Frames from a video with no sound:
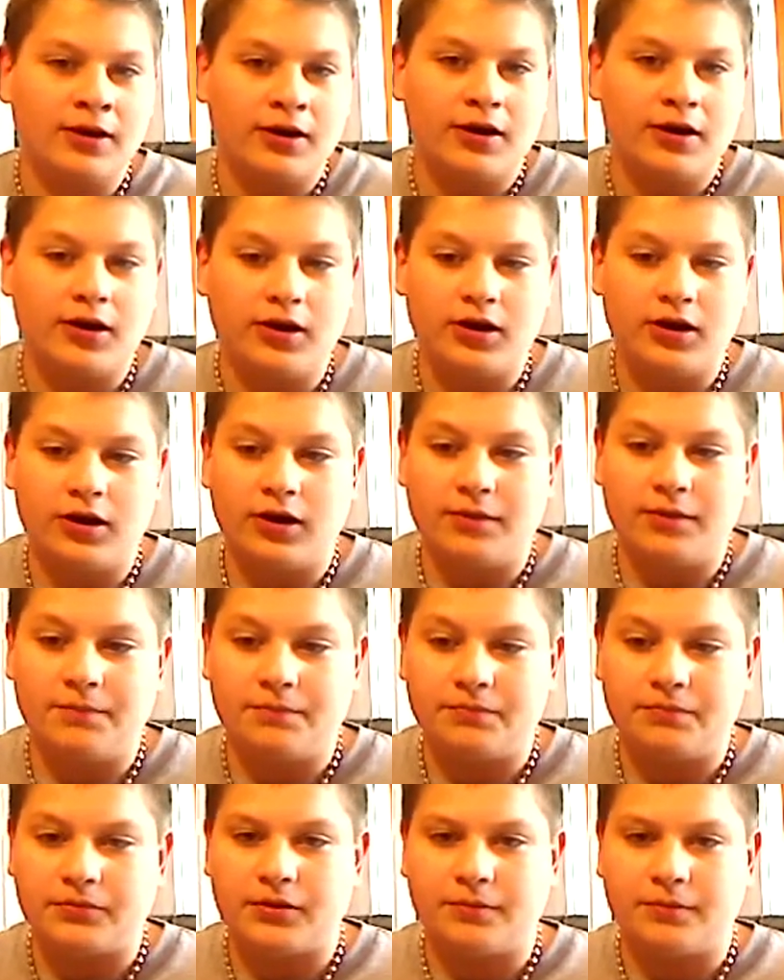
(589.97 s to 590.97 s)
But
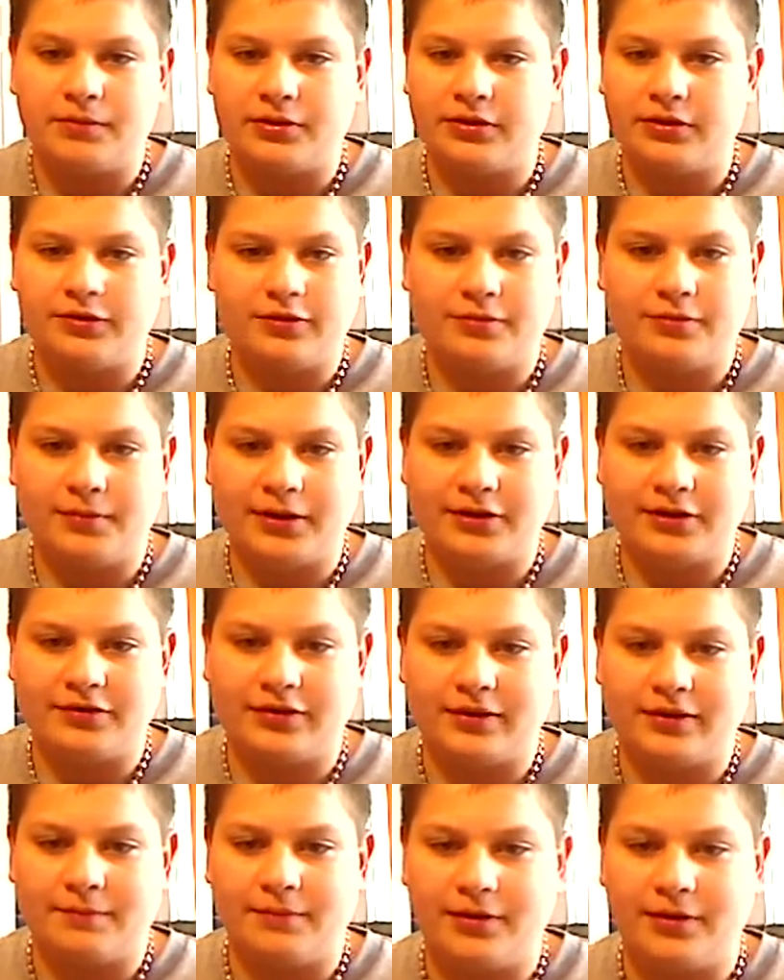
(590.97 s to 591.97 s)
this is Mike
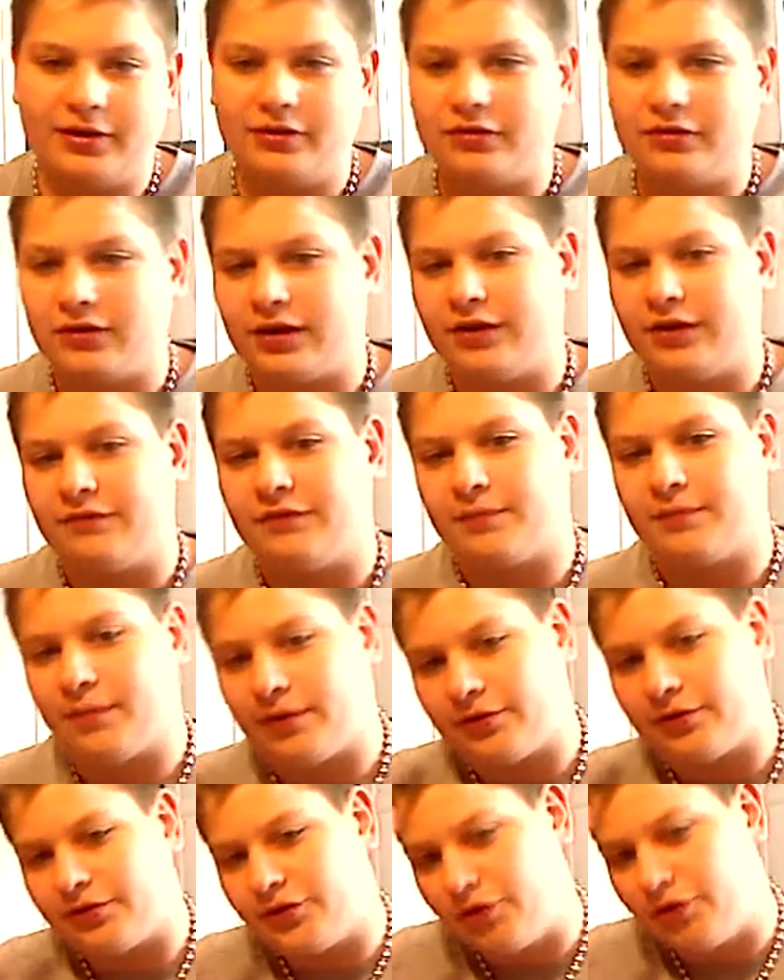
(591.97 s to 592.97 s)
saying peace. Look out for
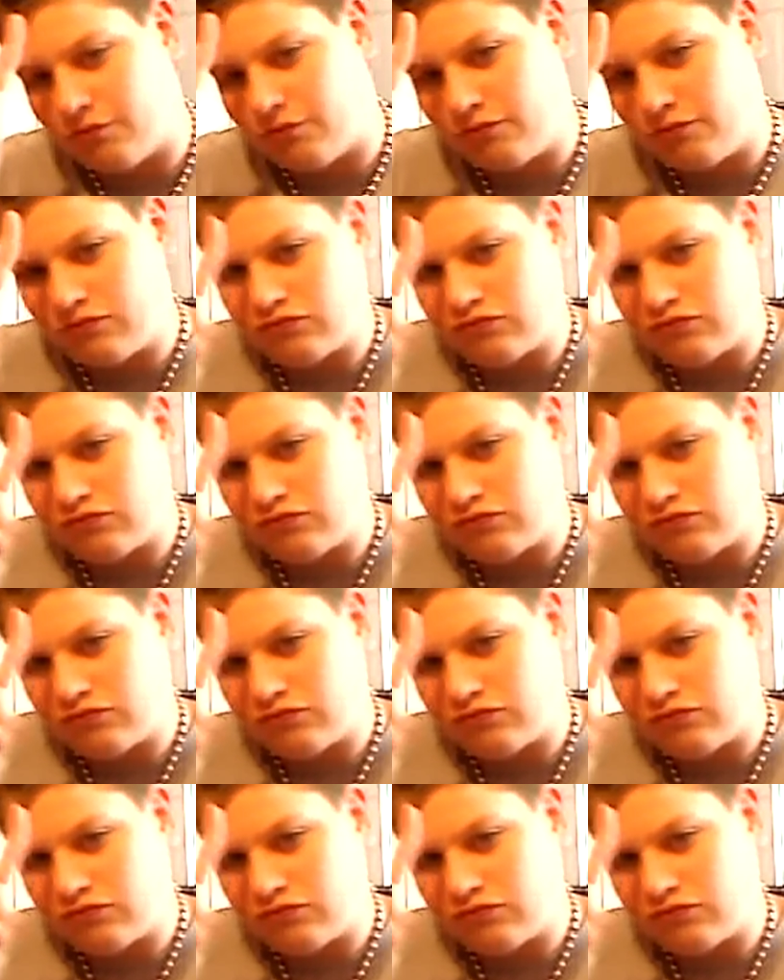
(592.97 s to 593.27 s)
part 2.